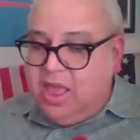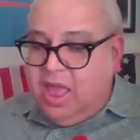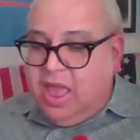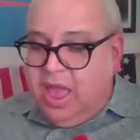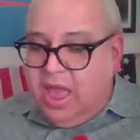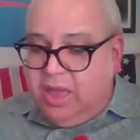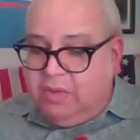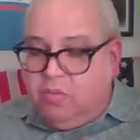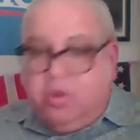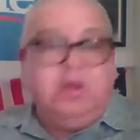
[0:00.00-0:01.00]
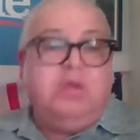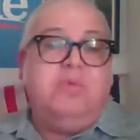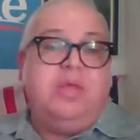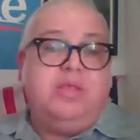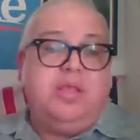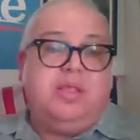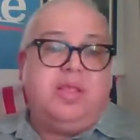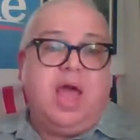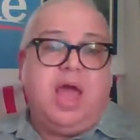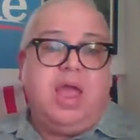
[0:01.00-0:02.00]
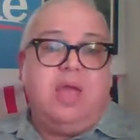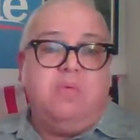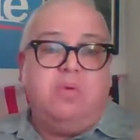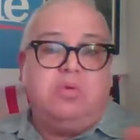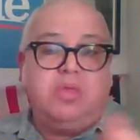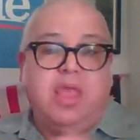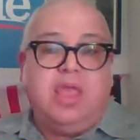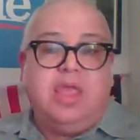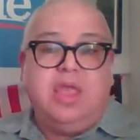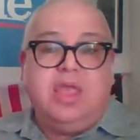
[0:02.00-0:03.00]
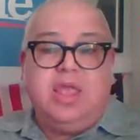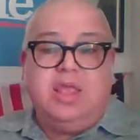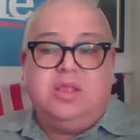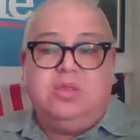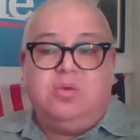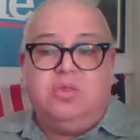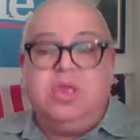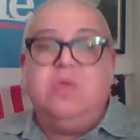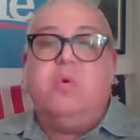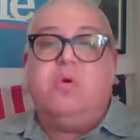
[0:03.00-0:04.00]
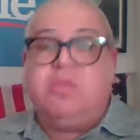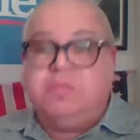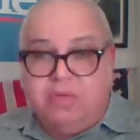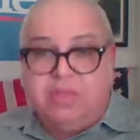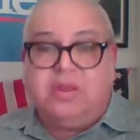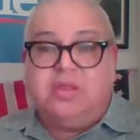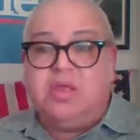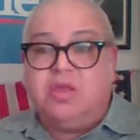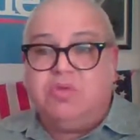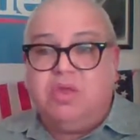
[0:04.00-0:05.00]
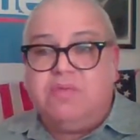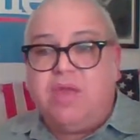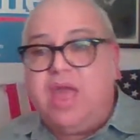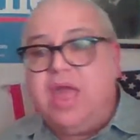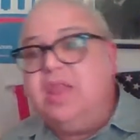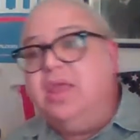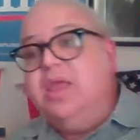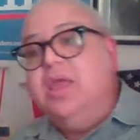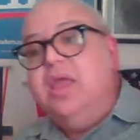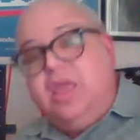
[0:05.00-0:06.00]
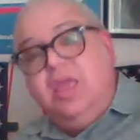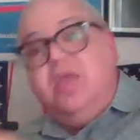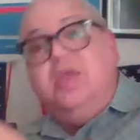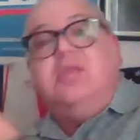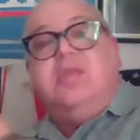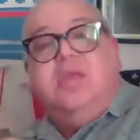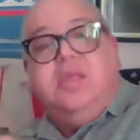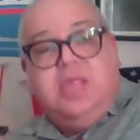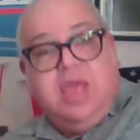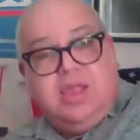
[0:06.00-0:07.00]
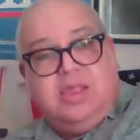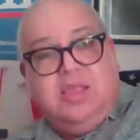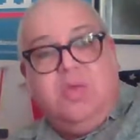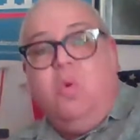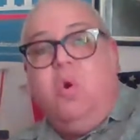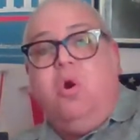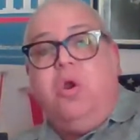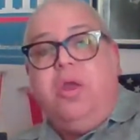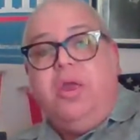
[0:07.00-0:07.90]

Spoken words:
And one of the reasons I will say he's the worst president this country ever had is that the war